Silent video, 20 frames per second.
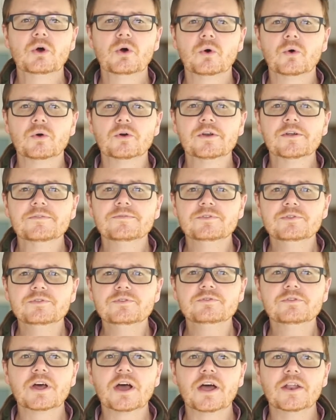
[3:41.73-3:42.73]
or if you
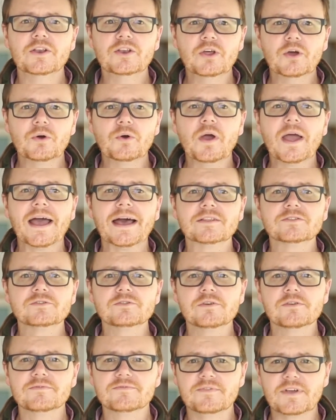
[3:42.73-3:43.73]
do not know how
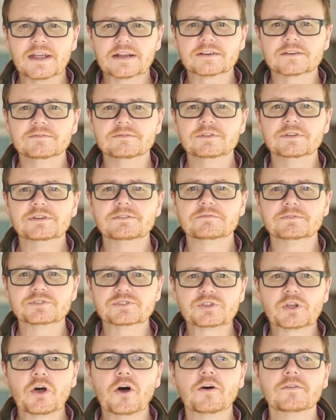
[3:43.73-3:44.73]
to effectively
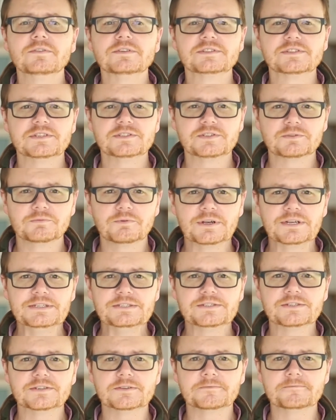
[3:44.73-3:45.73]
resolve the
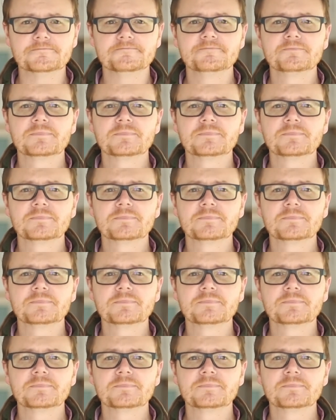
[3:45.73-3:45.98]
situation.